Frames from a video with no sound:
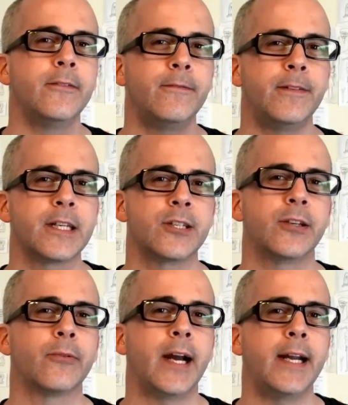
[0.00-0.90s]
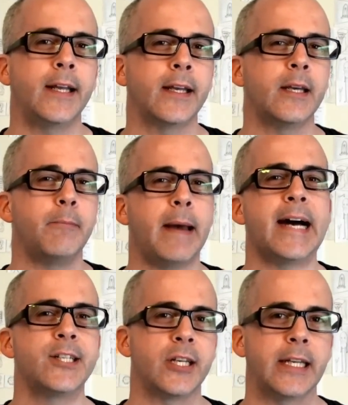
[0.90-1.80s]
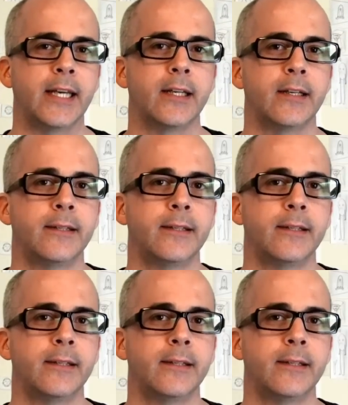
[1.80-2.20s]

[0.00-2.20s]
fiction writing, imagining.